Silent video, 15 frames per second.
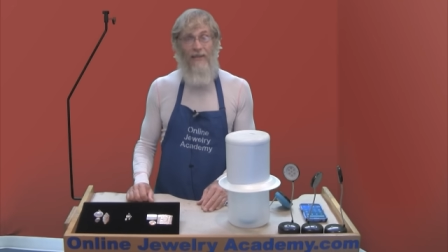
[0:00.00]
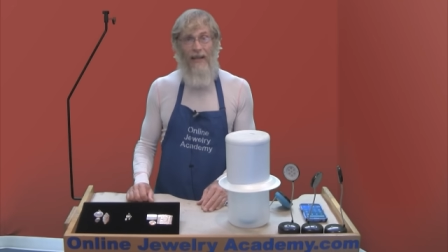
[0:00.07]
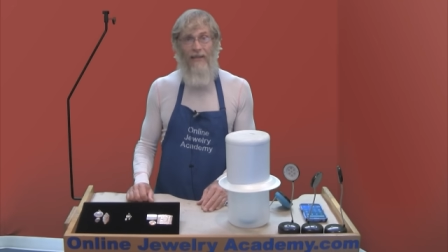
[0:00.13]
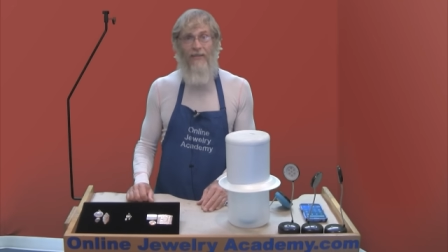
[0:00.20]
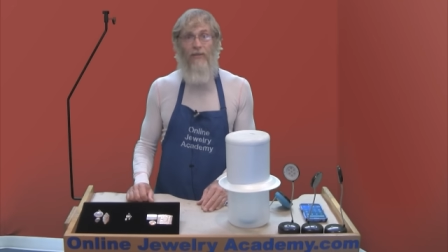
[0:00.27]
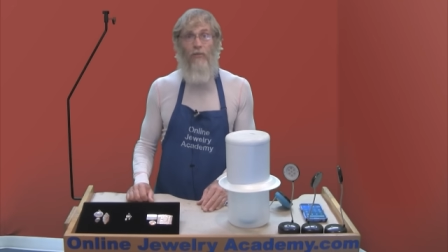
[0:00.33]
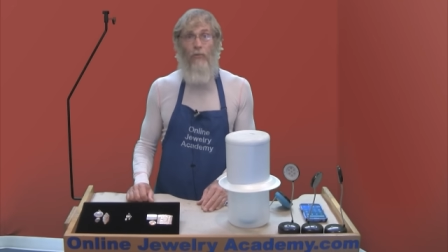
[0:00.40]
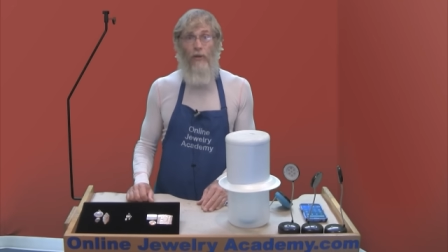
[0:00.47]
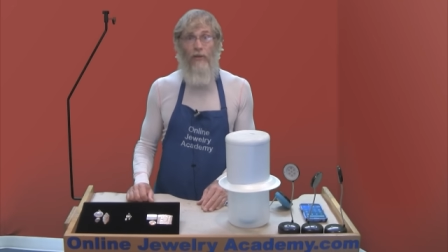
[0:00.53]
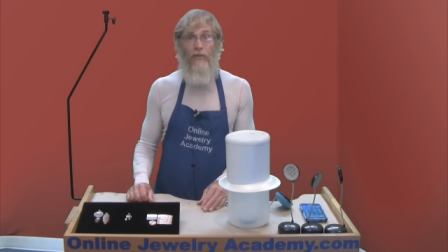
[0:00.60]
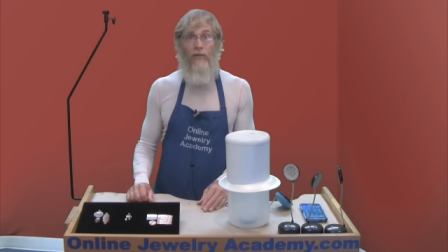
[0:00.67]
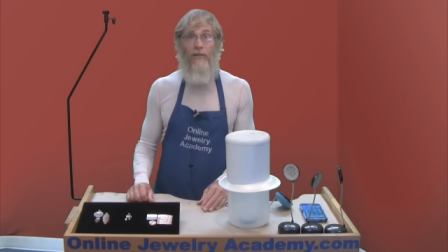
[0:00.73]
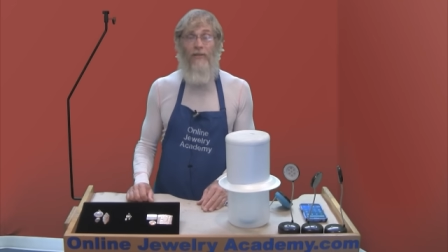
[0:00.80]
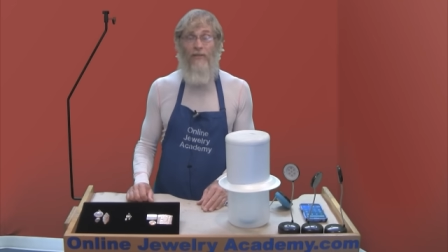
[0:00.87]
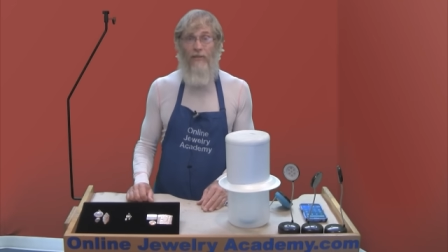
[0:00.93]
that's the way
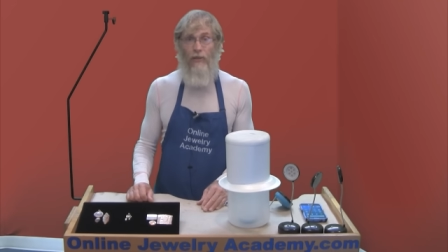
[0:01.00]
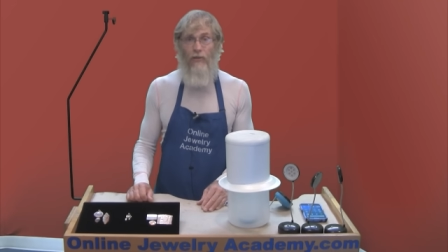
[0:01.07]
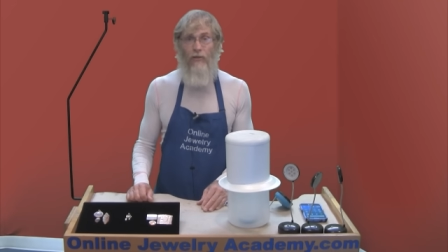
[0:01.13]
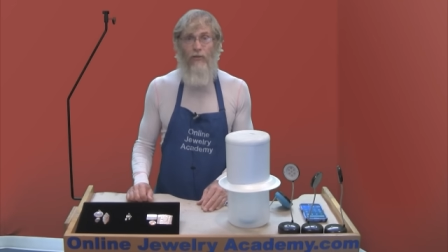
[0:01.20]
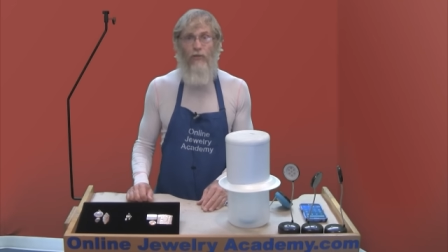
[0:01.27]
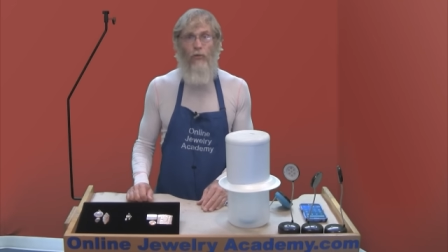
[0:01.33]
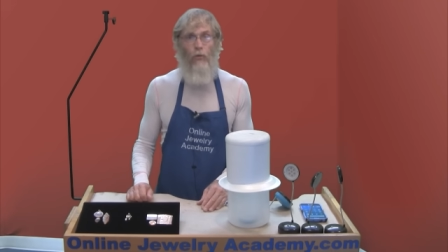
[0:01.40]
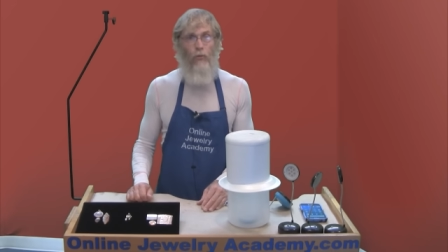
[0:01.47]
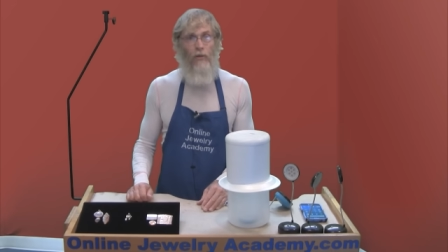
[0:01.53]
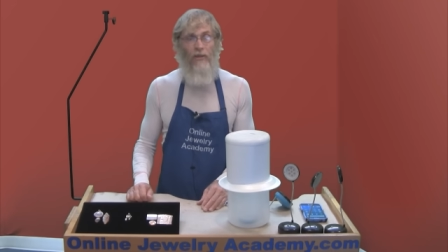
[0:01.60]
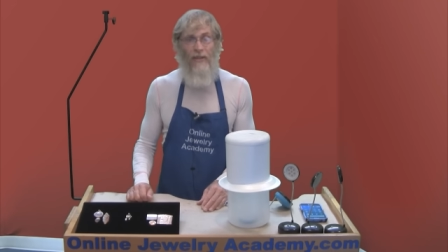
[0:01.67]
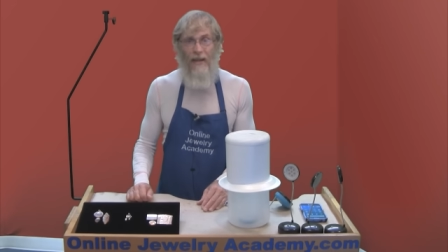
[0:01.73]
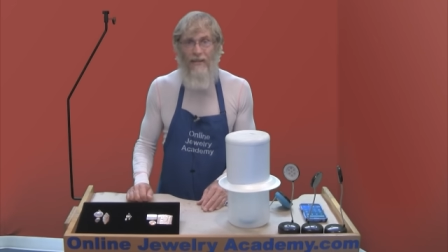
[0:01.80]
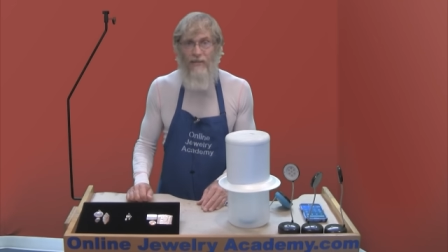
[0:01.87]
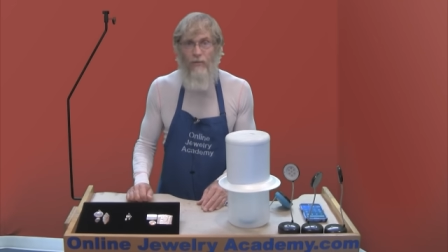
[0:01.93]
you're going to sell your jewelry.
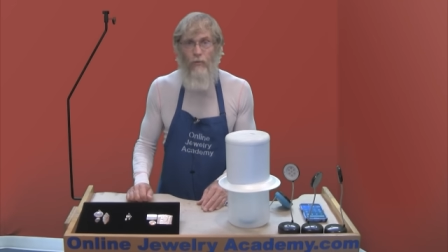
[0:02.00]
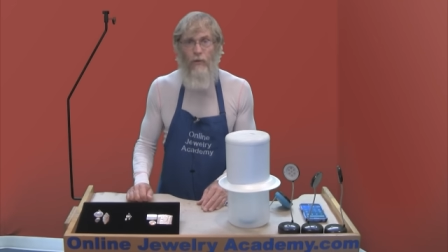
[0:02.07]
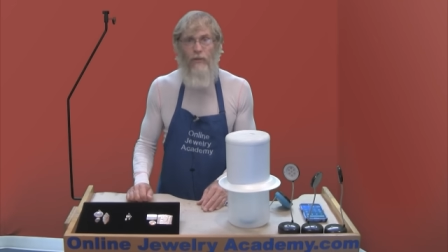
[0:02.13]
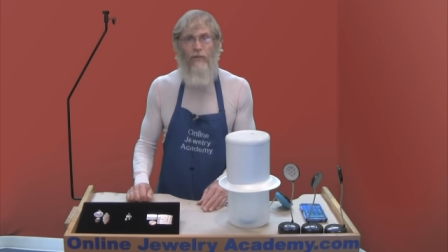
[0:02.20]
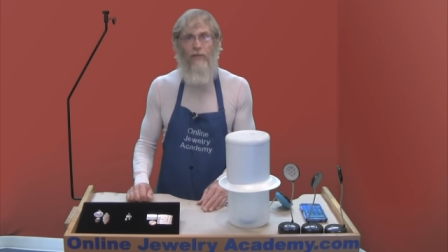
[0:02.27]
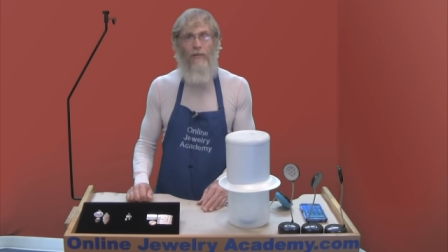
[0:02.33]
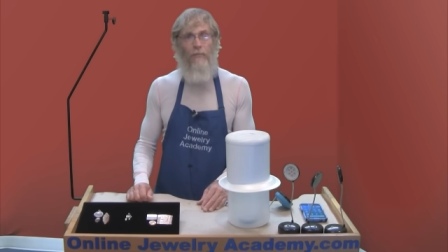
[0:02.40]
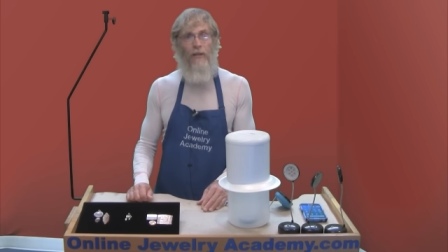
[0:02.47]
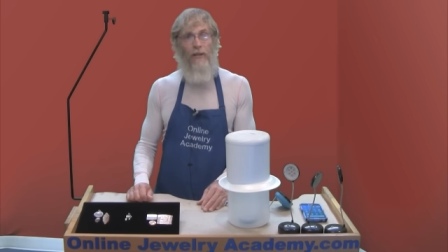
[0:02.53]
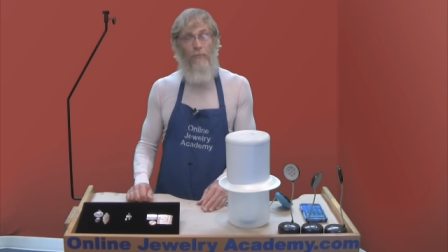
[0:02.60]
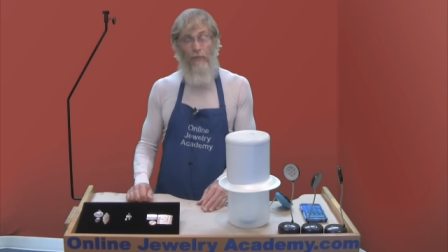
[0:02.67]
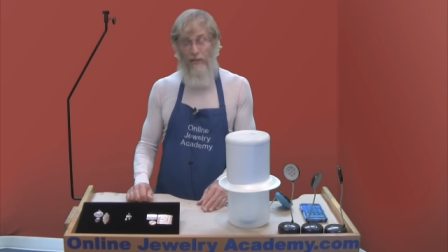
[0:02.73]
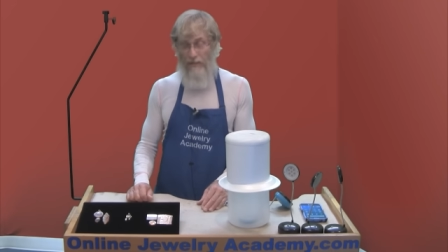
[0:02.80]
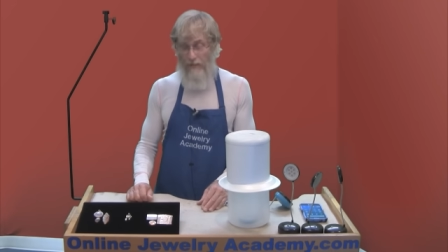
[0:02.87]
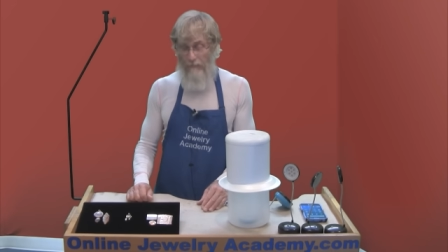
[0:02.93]
That's the way you're going to make
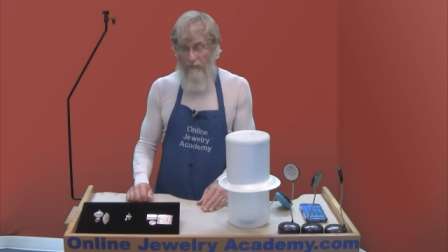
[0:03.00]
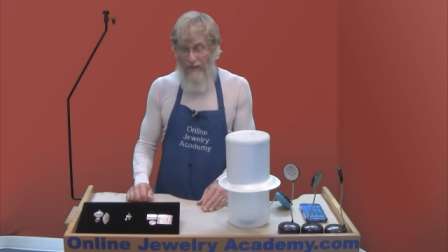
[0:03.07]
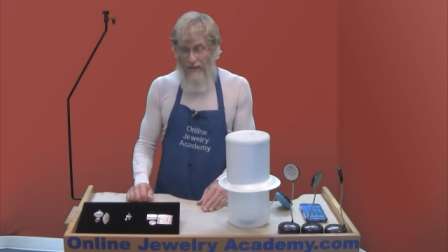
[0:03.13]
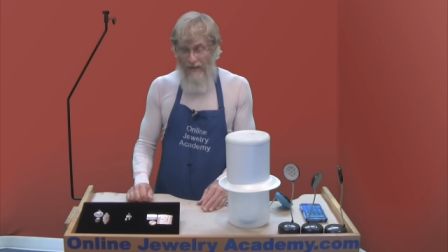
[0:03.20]
money.